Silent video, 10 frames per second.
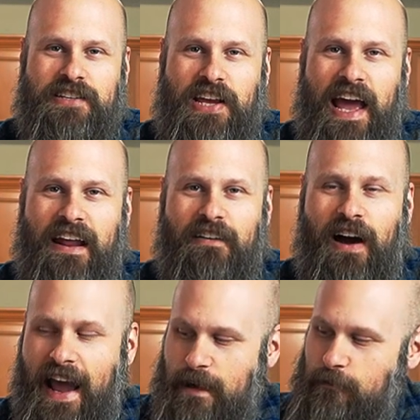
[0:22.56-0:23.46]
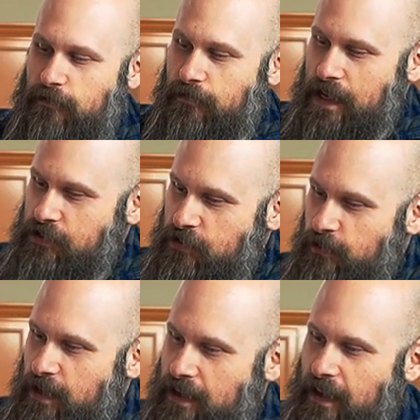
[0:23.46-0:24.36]
channel, I am
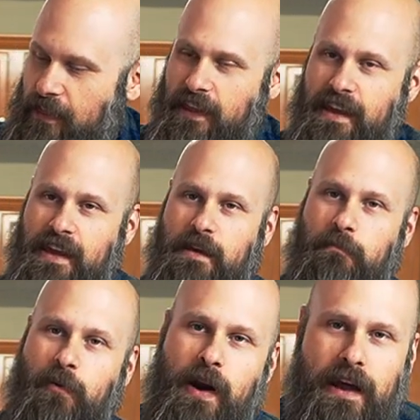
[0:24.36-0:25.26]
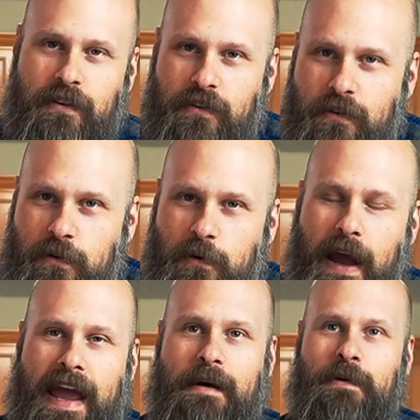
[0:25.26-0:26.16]
featuring the brand new
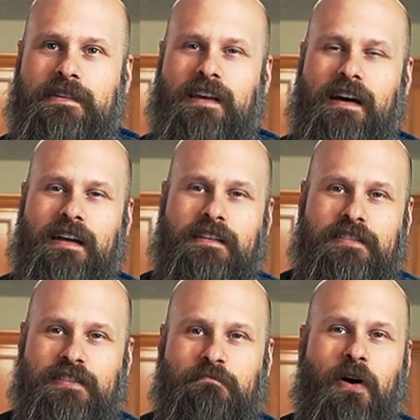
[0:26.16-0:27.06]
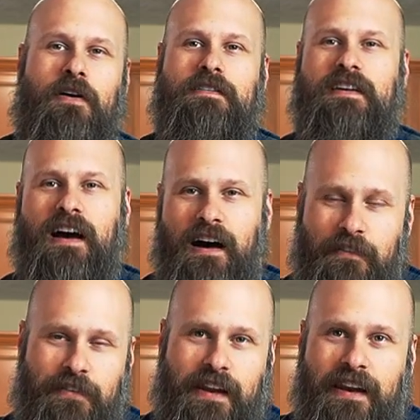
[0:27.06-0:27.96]
Amazon Smart
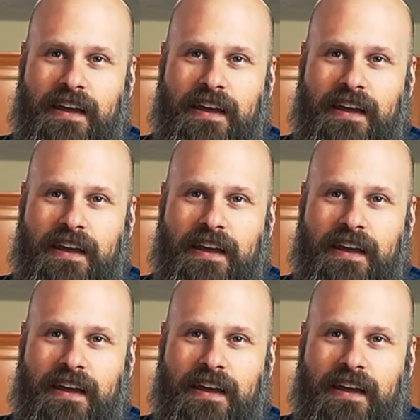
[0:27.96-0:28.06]
Oven.